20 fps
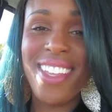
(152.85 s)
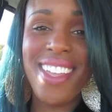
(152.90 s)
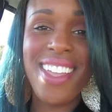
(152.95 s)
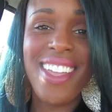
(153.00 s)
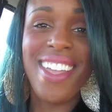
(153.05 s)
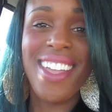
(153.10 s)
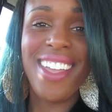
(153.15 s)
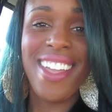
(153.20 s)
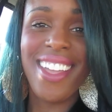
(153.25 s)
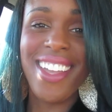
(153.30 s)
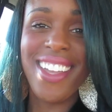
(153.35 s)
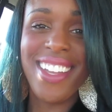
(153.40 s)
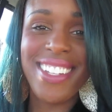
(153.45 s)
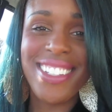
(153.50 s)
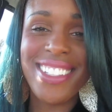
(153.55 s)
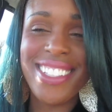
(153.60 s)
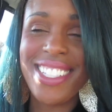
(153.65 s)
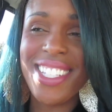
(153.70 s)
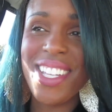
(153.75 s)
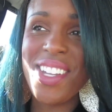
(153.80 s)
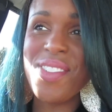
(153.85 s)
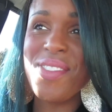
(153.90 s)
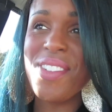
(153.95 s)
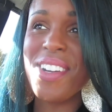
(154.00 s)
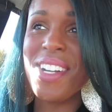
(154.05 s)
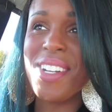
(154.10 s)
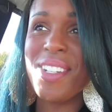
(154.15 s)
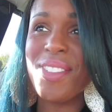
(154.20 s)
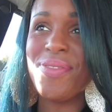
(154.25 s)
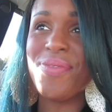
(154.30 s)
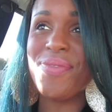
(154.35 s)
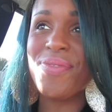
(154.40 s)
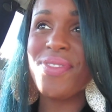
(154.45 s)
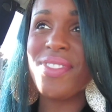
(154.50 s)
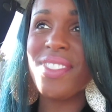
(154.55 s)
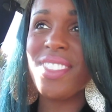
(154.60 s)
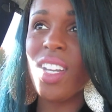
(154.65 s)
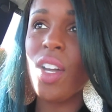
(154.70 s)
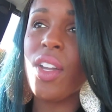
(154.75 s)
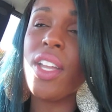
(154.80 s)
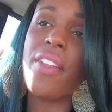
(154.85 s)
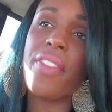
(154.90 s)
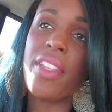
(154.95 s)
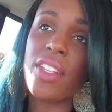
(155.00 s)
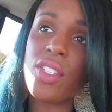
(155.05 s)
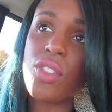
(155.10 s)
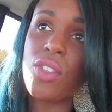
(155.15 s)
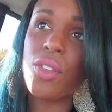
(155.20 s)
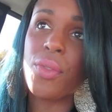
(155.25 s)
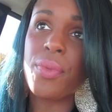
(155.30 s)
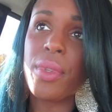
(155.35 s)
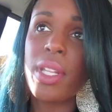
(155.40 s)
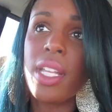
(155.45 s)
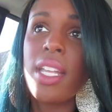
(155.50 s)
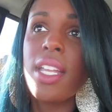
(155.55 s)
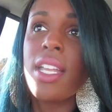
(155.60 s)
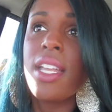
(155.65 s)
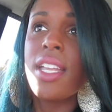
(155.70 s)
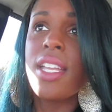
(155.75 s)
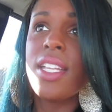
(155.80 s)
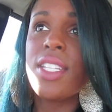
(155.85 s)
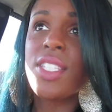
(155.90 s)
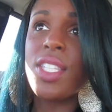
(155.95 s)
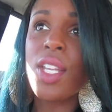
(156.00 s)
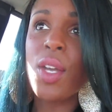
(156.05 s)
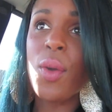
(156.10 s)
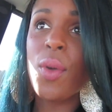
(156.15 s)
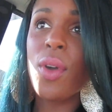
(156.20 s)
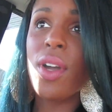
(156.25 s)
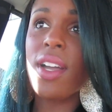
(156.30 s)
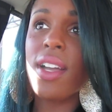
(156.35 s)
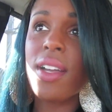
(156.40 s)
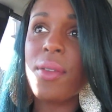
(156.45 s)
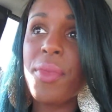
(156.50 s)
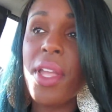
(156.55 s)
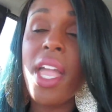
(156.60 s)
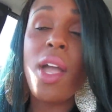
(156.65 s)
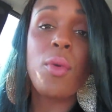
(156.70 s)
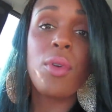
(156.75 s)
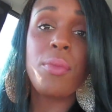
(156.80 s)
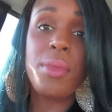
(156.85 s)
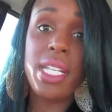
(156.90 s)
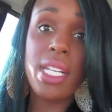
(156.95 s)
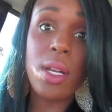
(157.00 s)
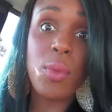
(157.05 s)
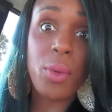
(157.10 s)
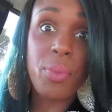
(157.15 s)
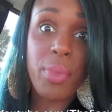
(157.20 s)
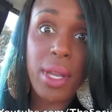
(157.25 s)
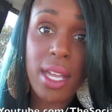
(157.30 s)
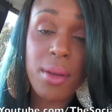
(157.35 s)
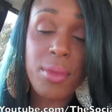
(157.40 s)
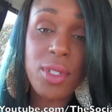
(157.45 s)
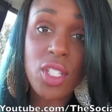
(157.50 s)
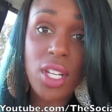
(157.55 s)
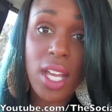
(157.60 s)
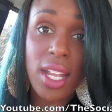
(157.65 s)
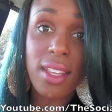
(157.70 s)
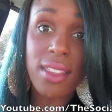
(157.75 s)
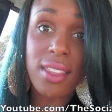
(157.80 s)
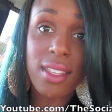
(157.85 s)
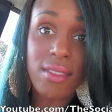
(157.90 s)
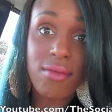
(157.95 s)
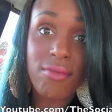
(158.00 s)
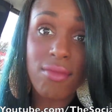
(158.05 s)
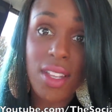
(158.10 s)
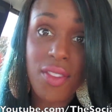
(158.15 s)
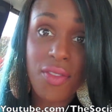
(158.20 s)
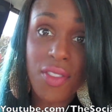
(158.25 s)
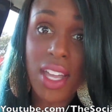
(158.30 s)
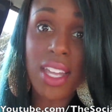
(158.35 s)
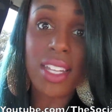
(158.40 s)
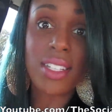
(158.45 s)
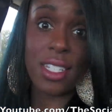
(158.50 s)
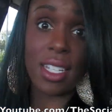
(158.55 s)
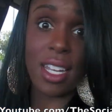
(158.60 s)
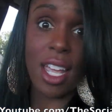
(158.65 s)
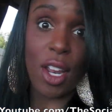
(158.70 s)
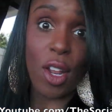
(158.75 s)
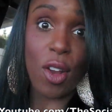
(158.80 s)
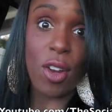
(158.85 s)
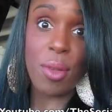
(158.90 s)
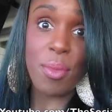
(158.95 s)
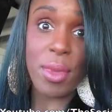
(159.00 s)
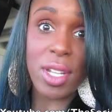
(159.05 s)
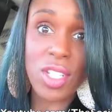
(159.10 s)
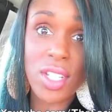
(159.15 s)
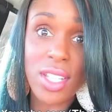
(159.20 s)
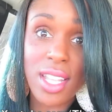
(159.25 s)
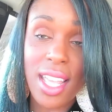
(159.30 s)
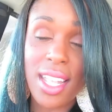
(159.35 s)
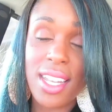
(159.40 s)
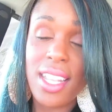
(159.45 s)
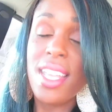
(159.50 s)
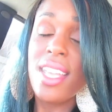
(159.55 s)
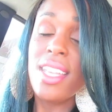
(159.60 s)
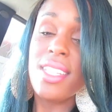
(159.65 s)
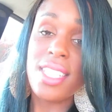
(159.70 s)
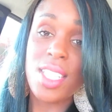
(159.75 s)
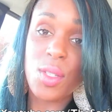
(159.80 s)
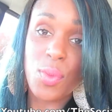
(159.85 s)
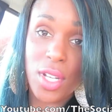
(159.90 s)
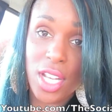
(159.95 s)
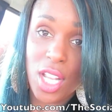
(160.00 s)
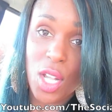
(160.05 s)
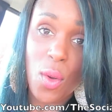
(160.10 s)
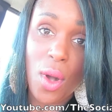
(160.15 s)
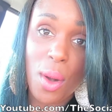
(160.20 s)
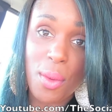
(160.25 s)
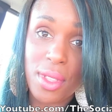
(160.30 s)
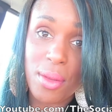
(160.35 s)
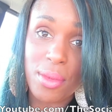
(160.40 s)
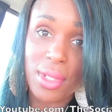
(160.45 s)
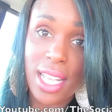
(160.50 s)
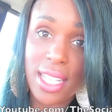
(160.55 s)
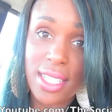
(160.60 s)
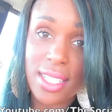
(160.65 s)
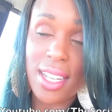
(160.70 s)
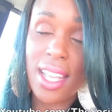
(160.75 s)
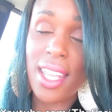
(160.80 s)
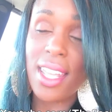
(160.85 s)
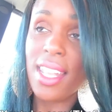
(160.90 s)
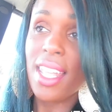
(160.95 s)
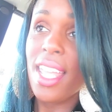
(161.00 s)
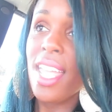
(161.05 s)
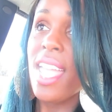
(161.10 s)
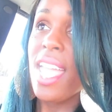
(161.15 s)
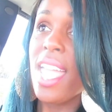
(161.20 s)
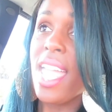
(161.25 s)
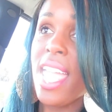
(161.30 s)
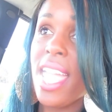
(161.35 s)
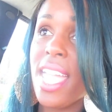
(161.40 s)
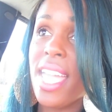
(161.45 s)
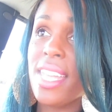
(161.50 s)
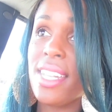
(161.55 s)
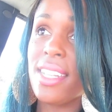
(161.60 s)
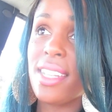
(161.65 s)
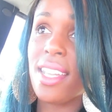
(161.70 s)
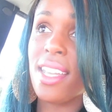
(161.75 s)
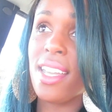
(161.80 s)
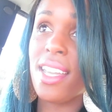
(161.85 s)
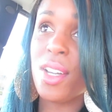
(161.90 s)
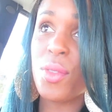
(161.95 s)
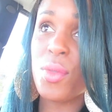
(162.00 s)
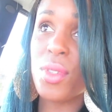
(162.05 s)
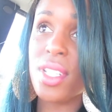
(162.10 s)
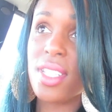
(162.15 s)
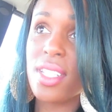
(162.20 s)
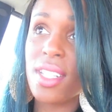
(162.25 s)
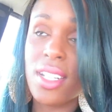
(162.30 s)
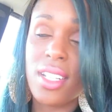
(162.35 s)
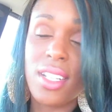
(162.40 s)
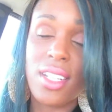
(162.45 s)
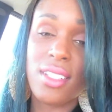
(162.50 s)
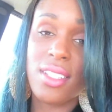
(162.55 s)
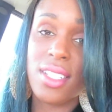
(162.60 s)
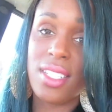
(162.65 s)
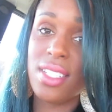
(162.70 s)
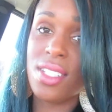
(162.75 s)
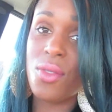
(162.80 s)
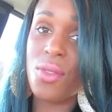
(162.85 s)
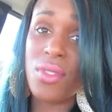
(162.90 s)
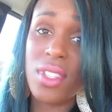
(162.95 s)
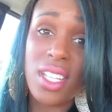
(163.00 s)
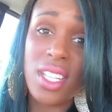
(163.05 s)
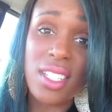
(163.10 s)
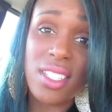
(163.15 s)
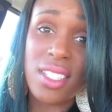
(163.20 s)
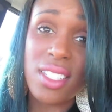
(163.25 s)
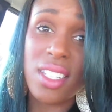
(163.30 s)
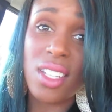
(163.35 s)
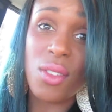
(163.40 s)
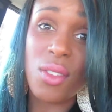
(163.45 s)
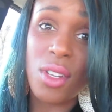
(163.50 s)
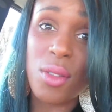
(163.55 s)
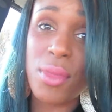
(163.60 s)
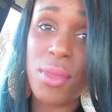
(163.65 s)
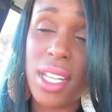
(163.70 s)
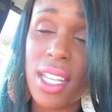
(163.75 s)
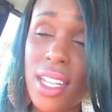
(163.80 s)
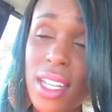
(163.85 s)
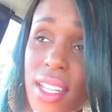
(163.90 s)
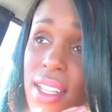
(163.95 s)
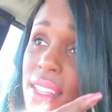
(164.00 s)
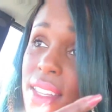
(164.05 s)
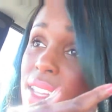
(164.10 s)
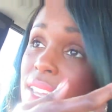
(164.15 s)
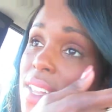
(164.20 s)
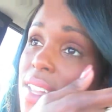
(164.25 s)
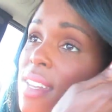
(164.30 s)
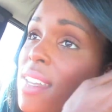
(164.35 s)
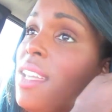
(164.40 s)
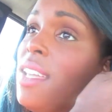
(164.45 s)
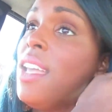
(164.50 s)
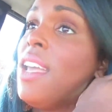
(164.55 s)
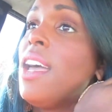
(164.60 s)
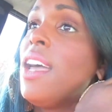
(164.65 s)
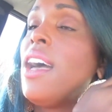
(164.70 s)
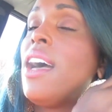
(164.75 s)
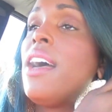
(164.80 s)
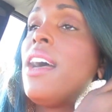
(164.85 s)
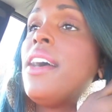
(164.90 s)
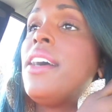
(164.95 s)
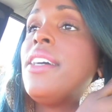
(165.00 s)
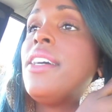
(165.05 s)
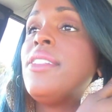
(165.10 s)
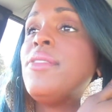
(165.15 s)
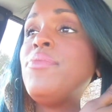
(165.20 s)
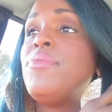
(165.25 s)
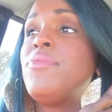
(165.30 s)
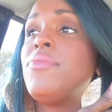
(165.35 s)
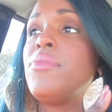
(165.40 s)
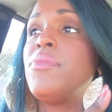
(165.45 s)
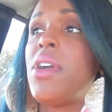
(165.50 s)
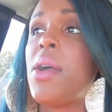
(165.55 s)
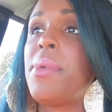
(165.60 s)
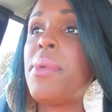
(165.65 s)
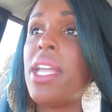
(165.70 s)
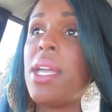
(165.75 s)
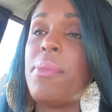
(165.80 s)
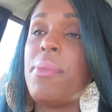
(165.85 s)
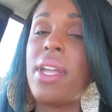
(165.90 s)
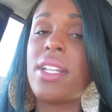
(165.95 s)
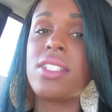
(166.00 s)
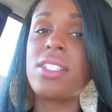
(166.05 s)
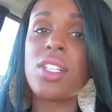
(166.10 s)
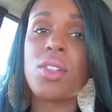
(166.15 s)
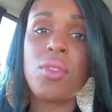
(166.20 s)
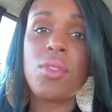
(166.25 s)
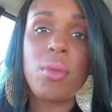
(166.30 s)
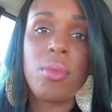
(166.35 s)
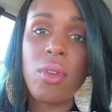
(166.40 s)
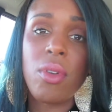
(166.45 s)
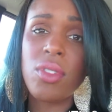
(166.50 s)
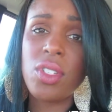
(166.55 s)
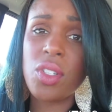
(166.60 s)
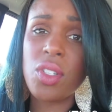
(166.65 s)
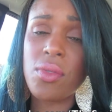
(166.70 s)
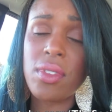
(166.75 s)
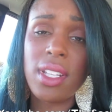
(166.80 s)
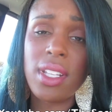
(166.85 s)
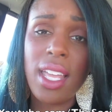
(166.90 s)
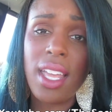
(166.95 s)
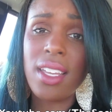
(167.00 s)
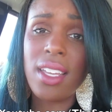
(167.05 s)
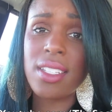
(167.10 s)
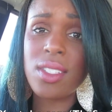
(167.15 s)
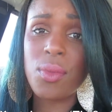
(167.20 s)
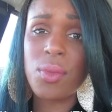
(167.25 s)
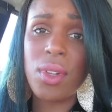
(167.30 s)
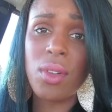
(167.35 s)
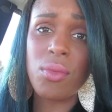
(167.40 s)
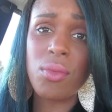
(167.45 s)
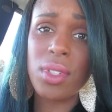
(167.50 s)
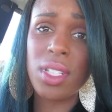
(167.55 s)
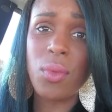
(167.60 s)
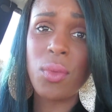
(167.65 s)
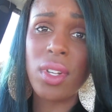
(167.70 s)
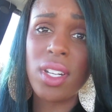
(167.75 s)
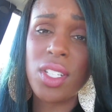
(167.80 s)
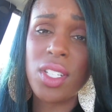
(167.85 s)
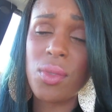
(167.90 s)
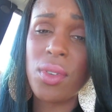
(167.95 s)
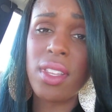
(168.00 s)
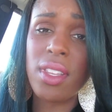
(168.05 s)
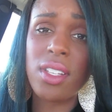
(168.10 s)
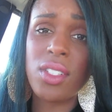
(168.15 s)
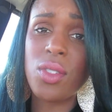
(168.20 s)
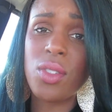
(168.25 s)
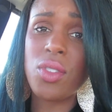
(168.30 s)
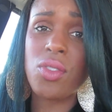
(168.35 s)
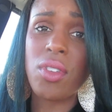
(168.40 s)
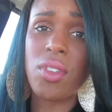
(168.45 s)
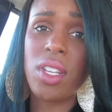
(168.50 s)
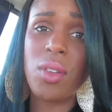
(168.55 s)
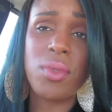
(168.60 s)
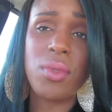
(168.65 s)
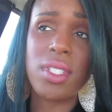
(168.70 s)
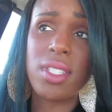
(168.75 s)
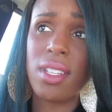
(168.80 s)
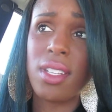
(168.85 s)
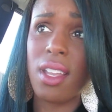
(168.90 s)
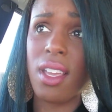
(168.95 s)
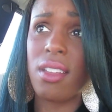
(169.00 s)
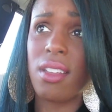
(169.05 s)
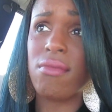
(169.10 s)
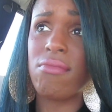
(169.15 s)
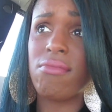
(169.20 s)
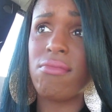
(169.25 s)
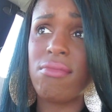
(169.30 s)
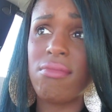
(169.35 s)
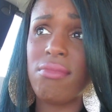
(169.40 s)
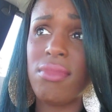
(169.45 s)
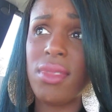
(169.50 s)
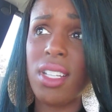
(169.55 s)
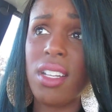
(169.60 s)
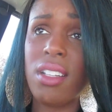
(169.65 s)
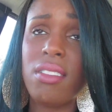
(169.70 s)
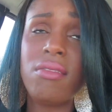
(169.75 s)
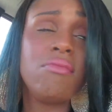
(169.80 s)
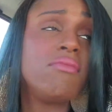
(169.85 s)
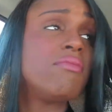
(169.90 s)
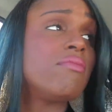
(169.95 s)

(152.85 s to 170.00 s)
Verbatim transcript: Yeah. So. Oh yeah, that's true. So yeah, we're meeting up with Bam and Jonathan, if I did not already mention that, since we didn't go out with them last night. And we're just gonna do this, you know what I mean? And then probably head back to the crib and just relax. We don't really want to do anything too strenuous today, you know?